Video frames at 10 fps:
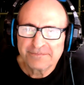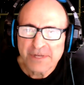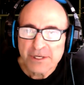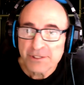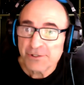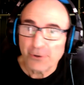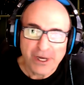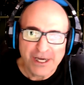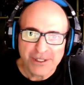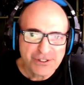Sorry,
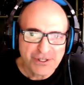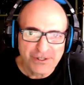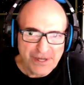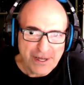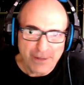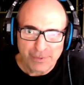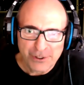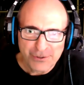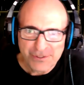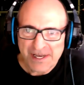I just couldn't help but
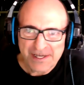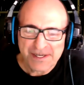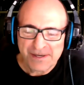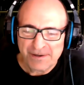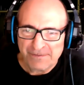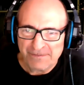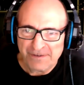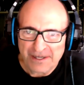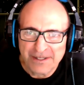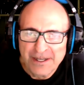use that sound
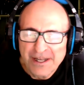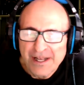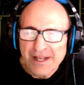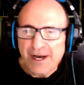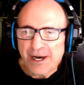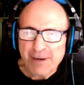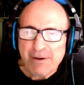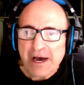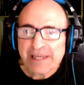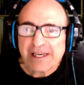effect. Uh,
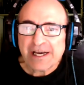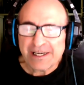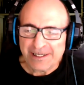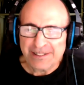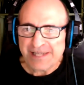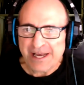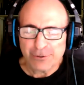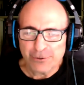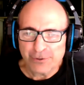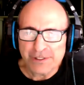I kind of
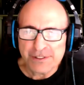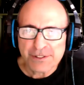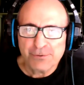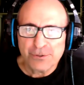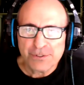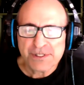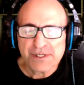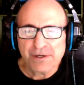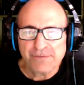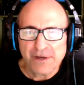downloaded this cool
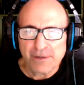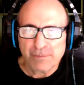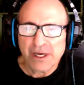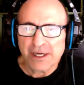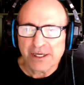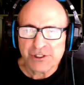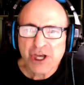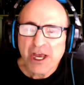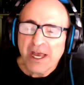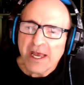sound effect package.
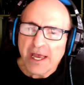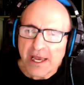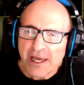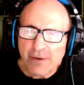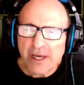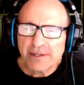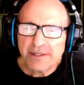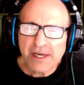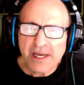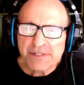Anyway,
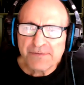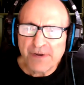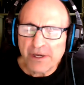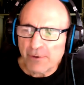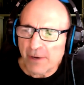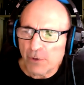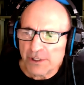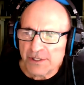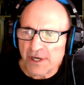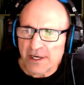today's video, I want
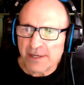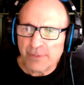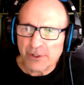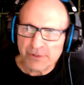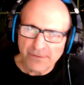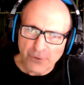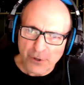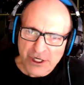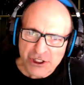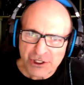to talk about
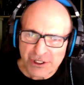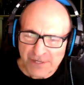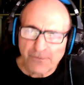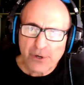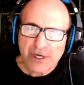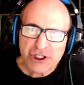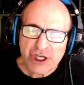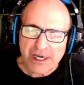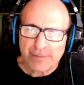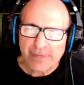differenti
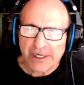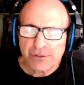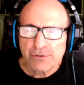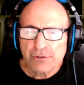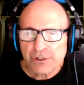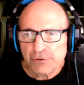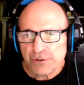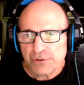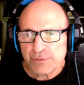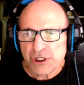differentiating my two
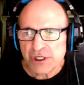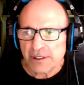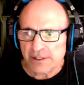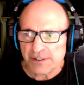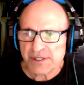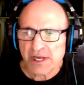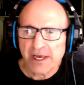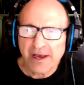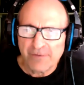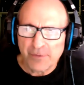YouTube channels. I
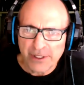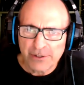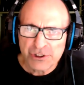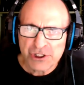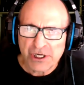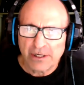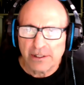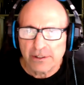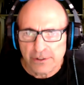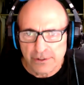have a bigger
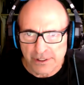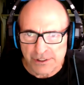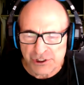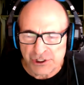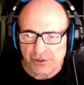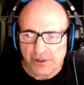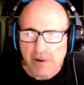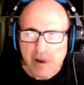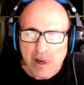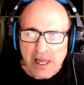channel, Cook n' Share,
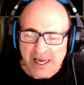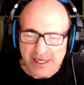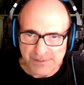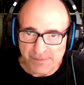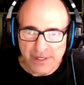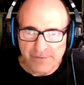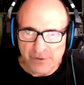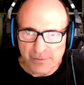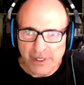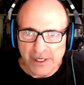as many of
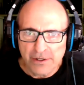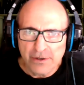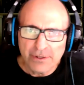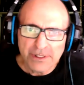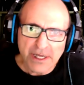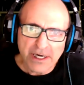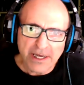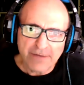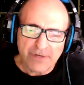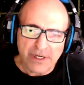you might know, and then I
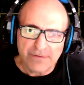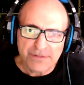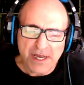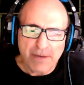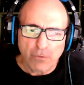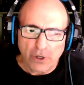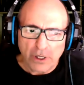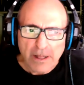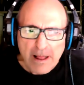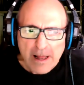have Dave's Network.